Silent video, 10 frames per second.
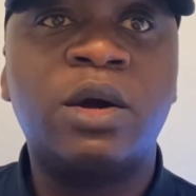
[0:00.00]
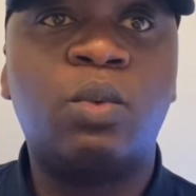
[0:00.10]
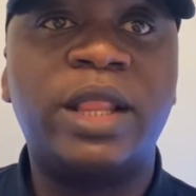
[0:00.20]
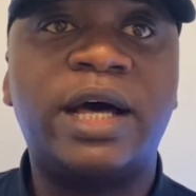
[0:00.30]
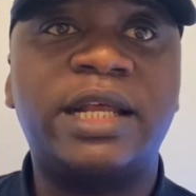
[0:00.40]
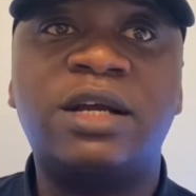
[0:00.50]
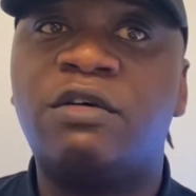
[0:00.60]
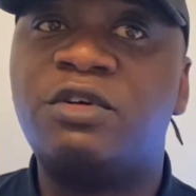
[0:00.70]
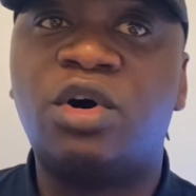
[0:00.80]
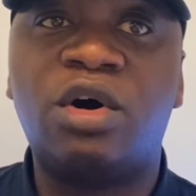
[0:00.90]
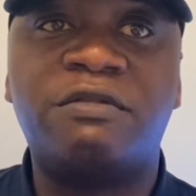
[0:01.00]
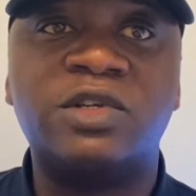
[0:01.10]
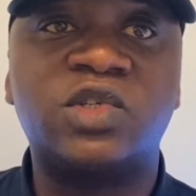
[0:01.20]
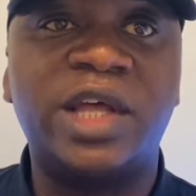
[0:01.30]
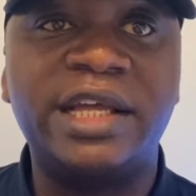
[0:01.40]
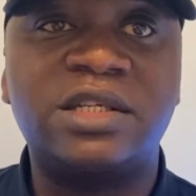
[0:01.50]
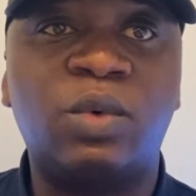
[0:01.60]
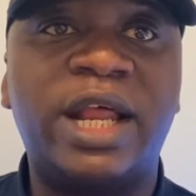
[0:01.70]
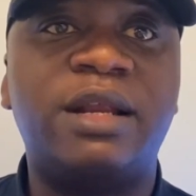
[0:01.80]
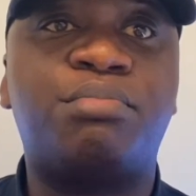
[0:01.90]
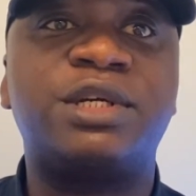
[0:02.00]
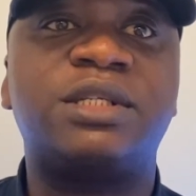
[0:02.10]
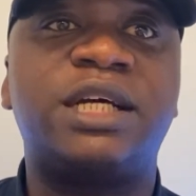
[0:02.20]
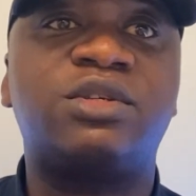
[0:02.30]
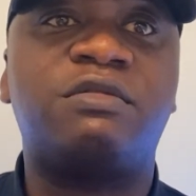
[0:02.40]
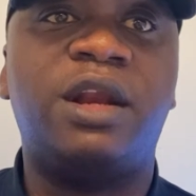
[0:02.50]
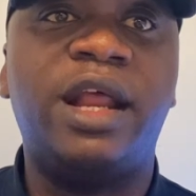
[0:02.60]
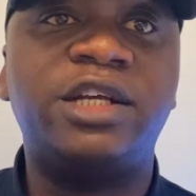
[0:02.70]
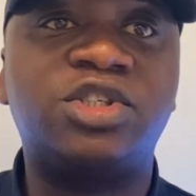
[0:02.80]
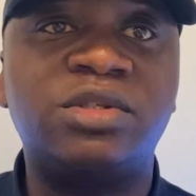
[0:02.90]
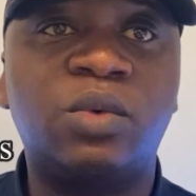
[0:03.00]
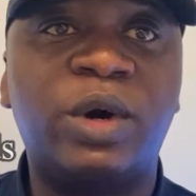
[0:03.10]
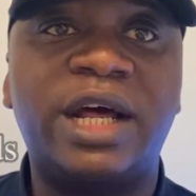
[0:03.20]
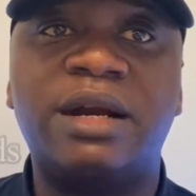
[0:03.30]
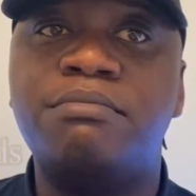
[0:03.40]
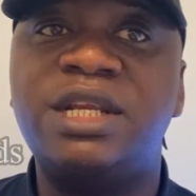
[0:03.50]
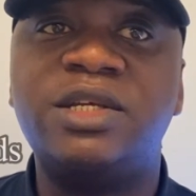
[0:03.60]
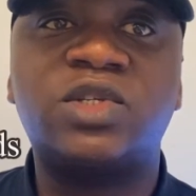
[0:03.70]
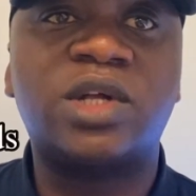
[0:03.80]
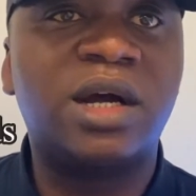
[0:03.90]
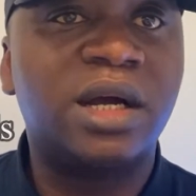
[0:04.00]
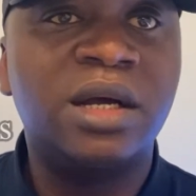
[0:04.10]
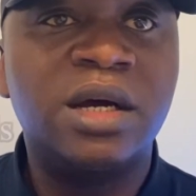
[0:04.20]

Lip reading: whether the governor of a state, whether the president of a nation, whether a minister,